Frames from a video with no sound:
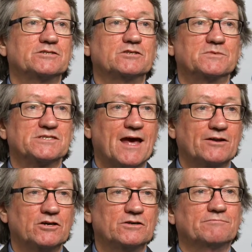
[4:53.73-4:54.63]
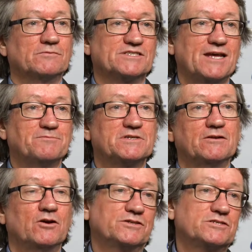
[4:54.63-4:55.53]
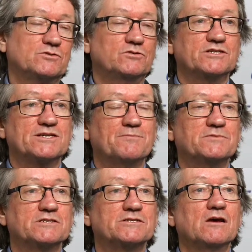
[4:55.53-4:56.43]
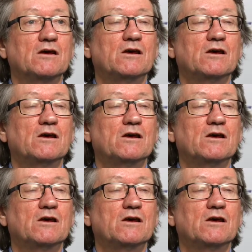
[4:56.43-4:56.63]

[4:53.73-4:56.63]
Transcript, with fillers: tumours that had HER2 receptors,